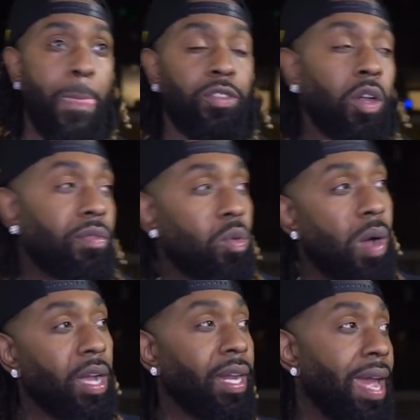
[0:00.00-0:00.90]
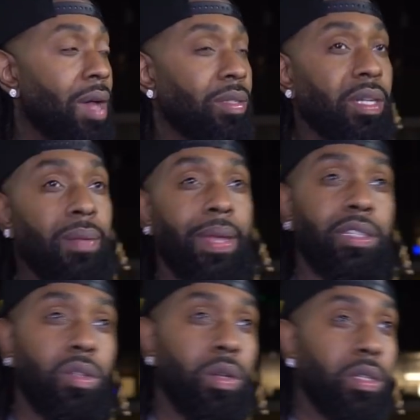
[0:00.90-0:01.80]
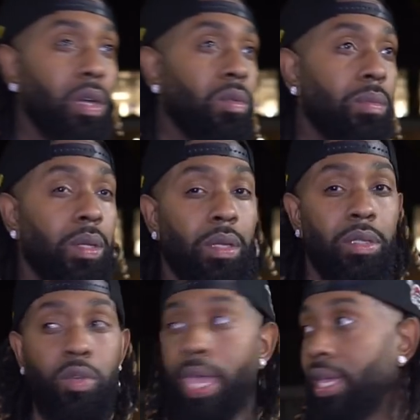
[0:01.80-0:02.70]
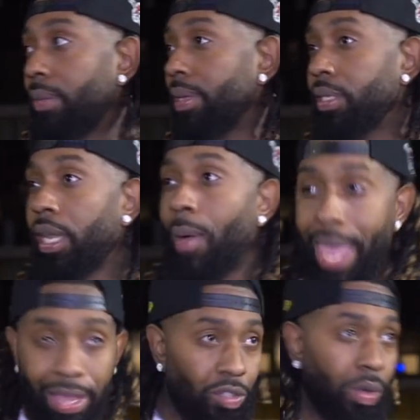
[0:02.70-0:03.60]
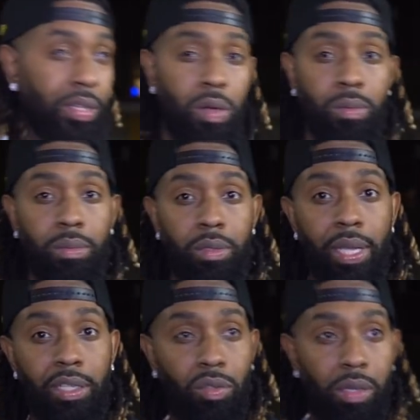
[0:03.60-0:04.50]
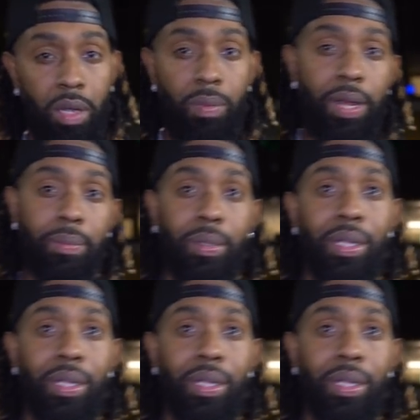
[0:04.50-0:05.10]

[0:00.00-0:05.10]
So if you walk in the house and everybody's snorting dope, you can't come in and say, why y'all snorting dope? You got to snort dope with them.